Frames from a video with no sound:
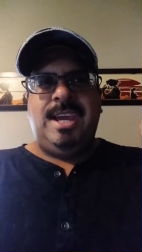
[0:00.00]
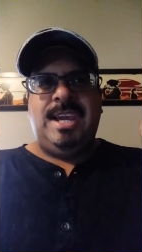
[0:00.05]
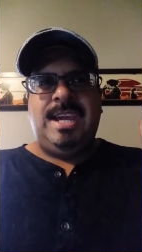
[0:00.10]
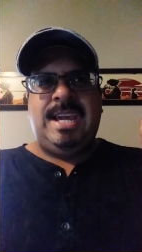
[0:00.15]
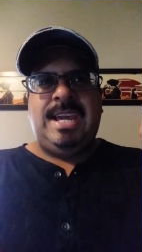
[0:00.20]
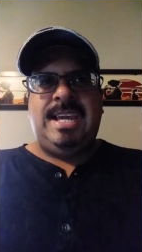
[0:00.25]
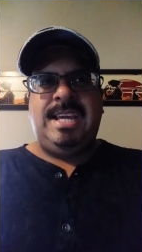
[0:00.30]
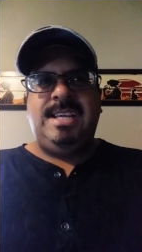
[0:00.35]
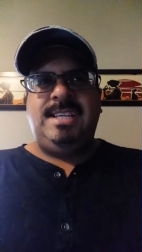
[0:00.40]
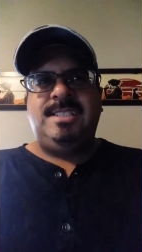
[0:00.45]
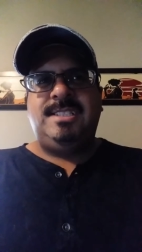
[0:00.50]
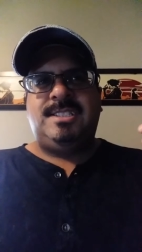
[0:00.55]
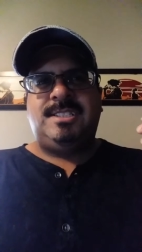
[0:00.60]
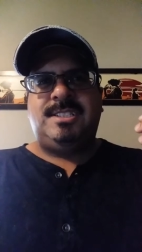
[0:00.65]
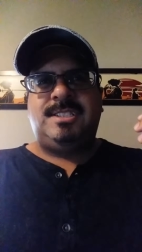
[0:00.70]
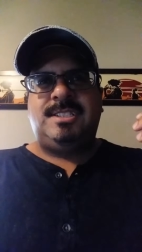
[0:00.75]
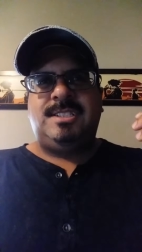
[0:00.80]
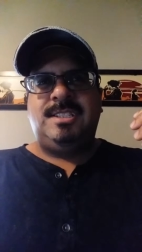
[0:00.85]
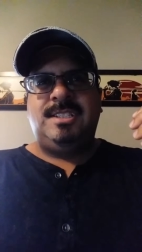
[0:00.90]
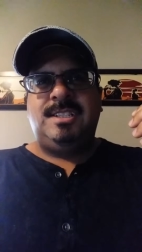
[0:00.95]

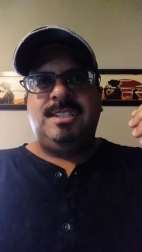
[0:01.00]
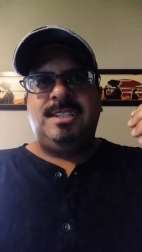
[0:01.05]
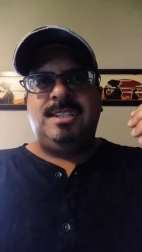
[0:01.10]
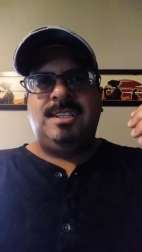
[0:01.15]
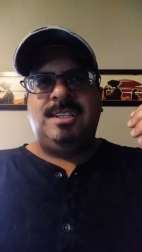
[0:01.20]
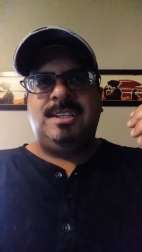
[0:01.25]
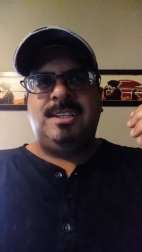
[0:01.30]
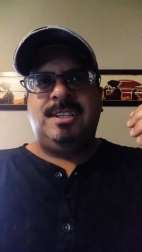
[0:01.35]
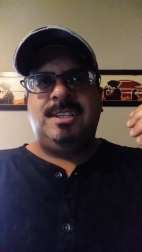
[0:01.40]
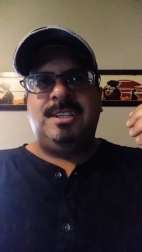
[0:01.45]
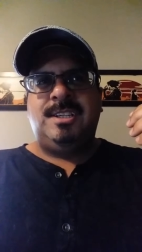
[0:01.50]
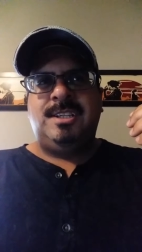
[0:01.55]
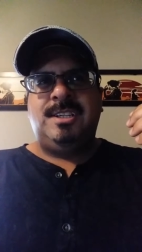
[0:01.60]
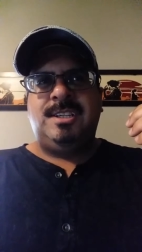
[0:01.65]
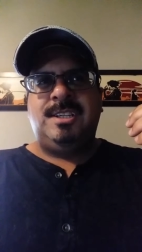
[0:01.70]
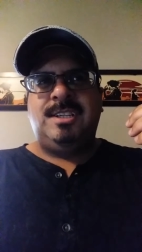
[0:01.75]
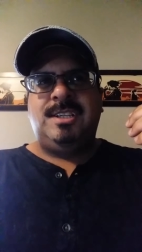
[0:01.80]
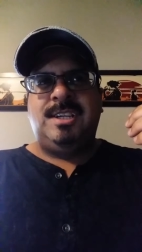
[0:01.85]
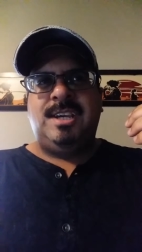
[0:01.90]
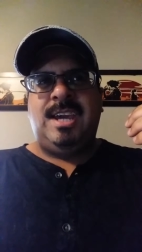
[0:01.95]
He's
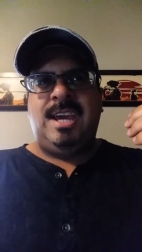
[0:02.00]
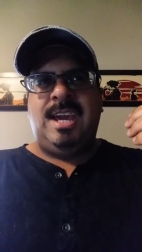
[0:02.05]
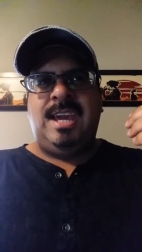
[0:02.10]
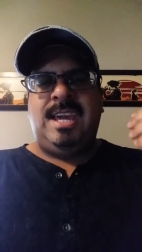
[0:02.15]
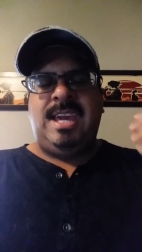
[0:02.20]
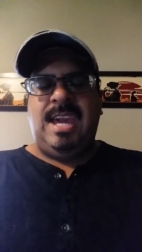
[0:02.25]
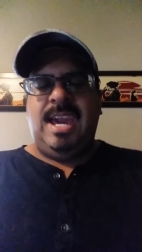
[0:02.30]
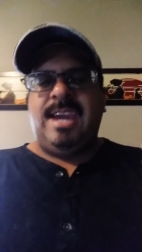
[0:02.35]
he